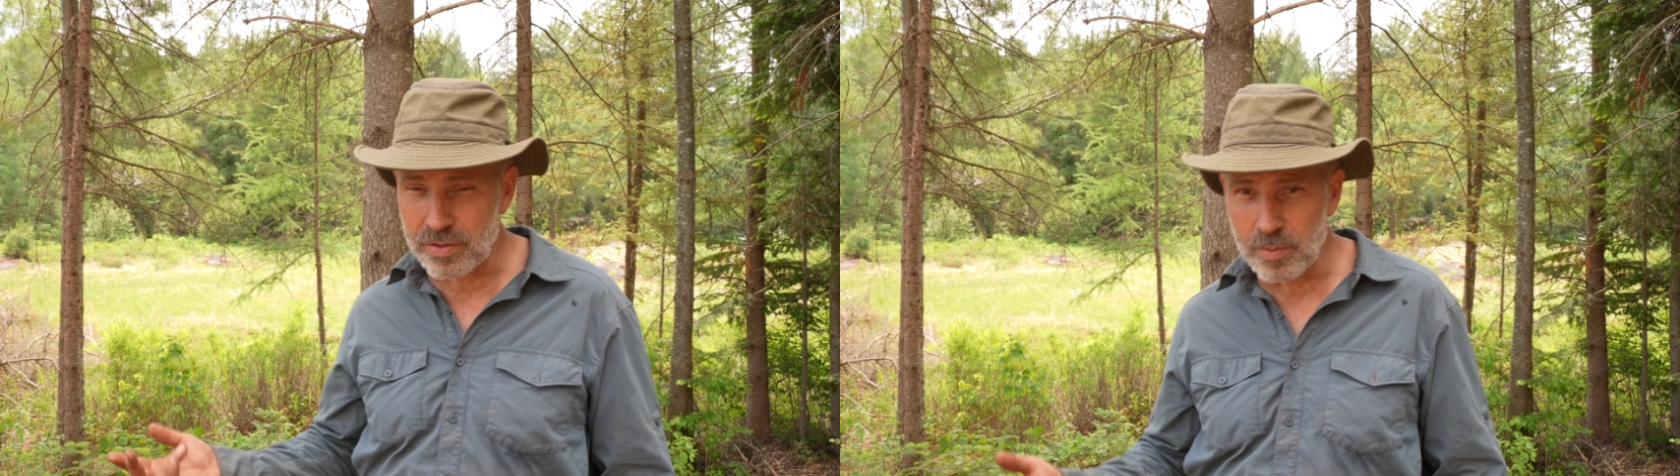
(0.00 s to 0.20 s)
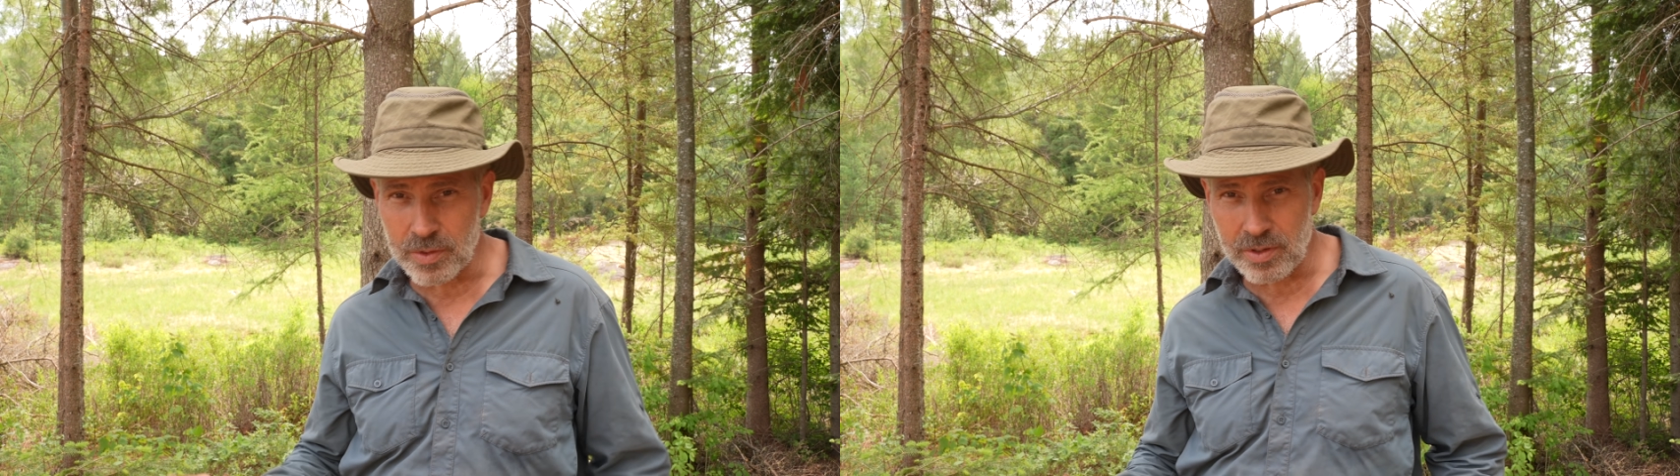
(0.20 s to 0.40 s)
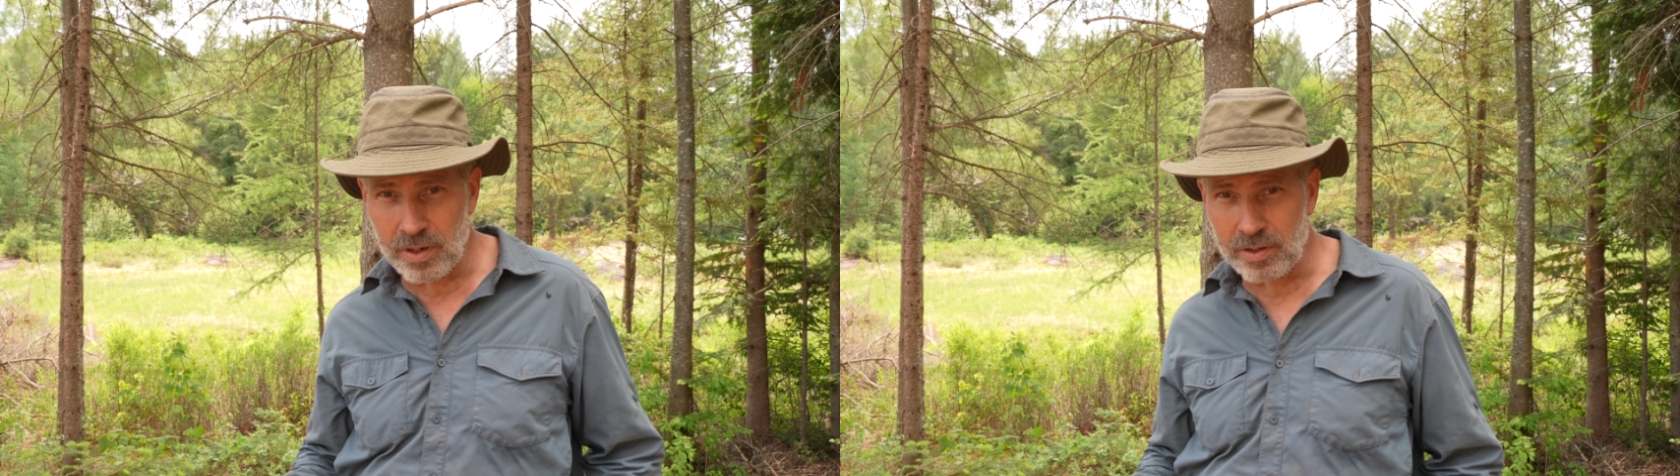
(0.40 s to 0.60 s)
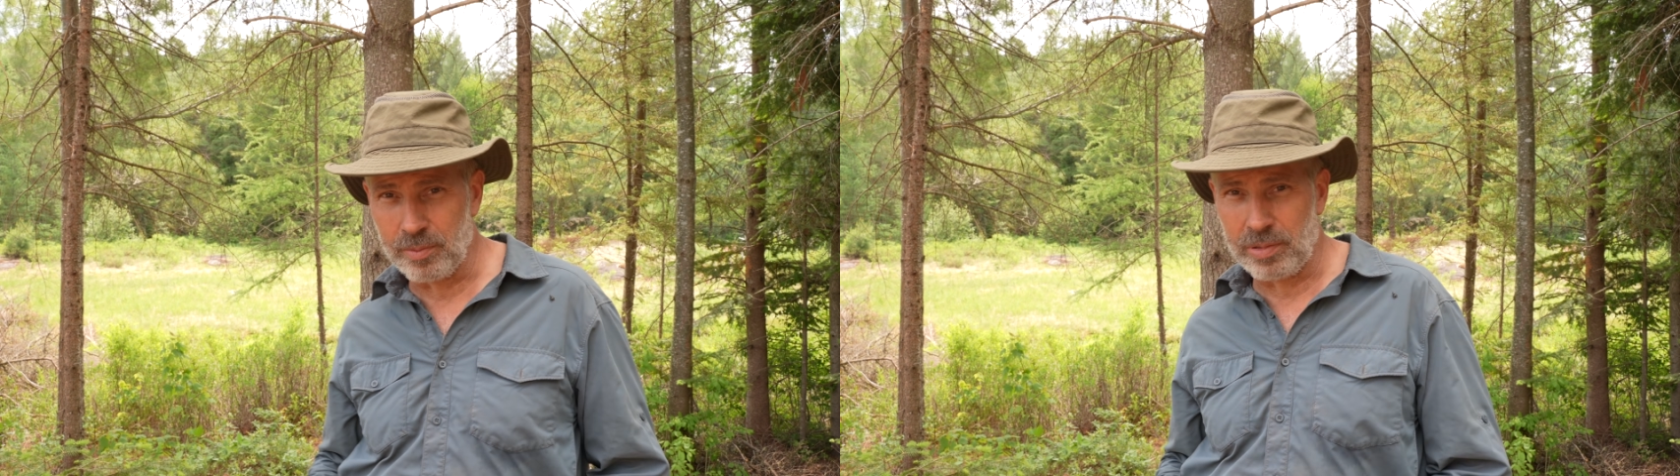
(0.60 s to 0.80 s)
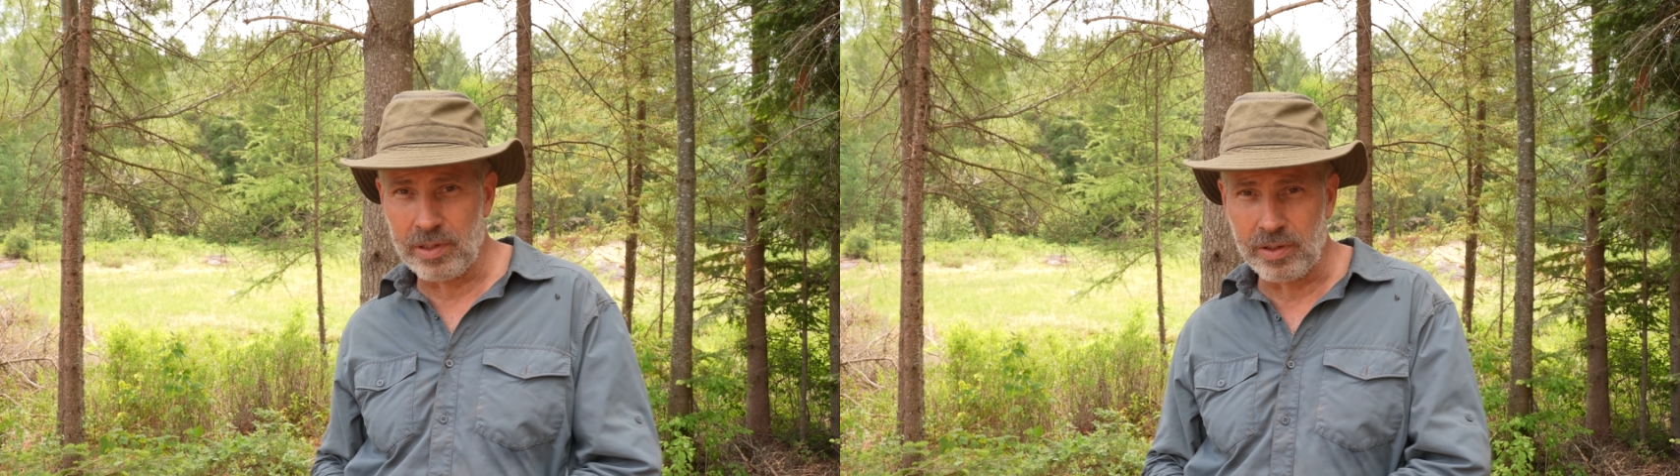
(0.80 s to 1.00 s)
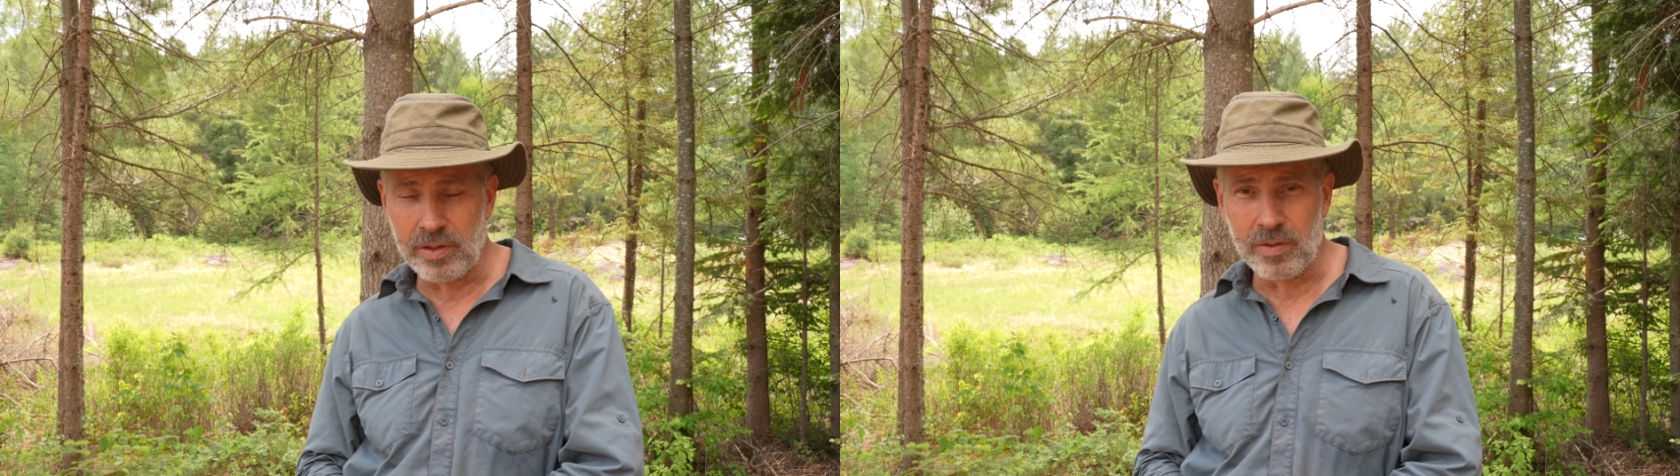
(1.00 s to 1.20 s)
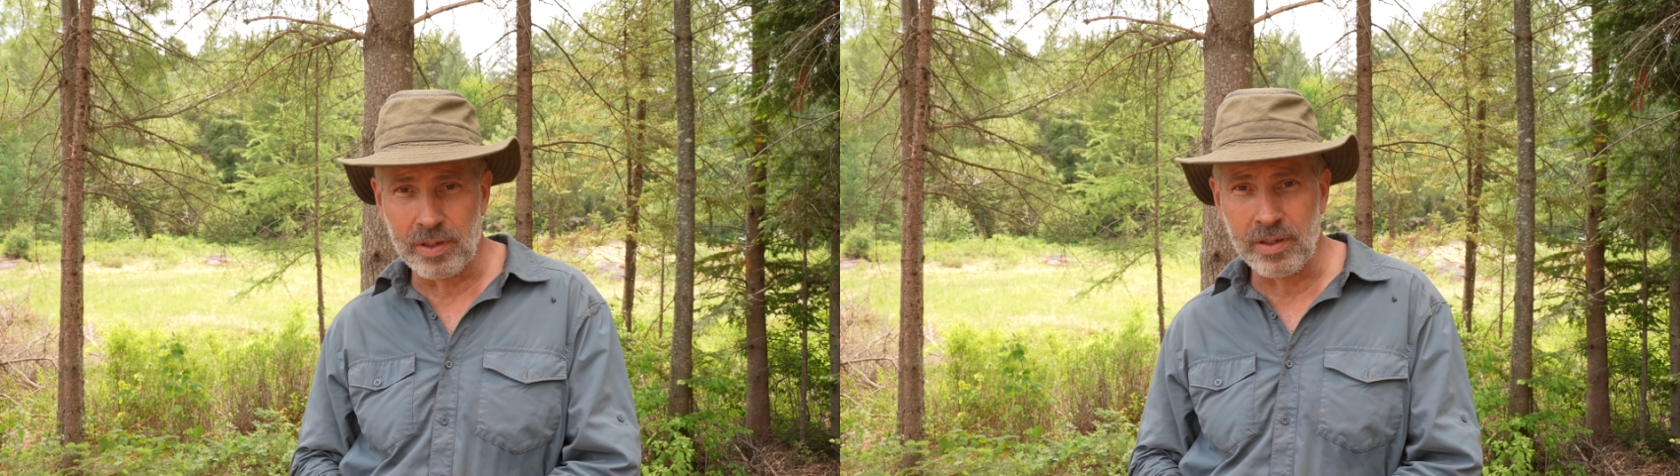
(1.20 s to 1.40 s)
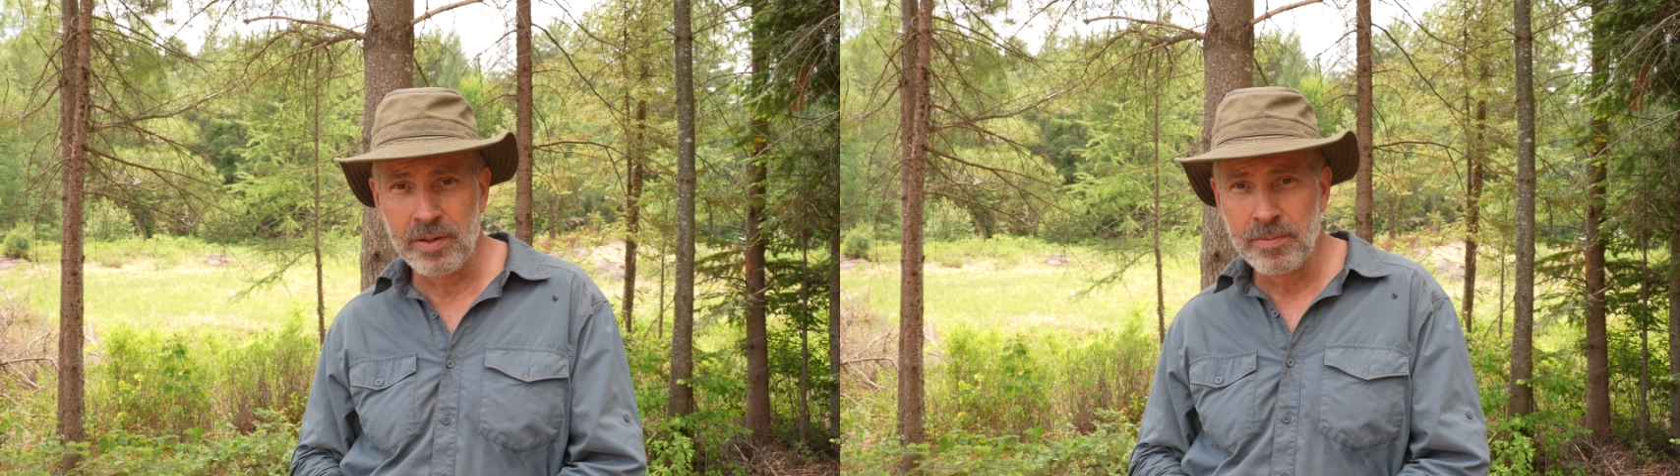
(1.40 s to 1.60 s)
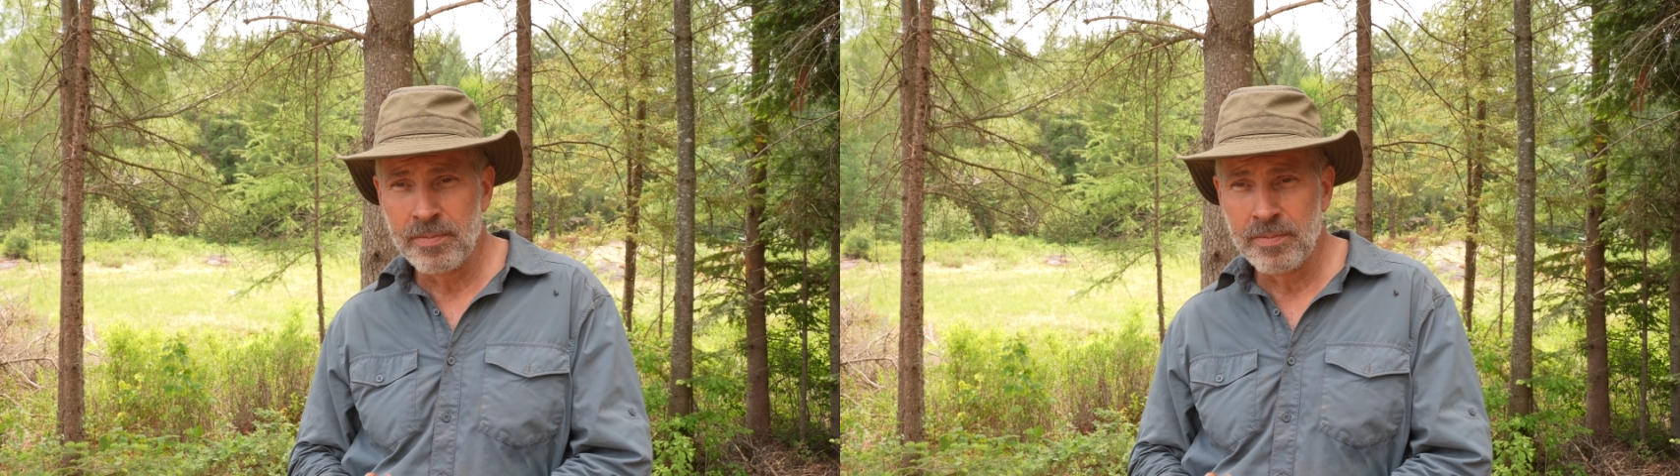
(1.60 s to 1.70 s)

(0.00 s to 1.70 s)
are almost done completely already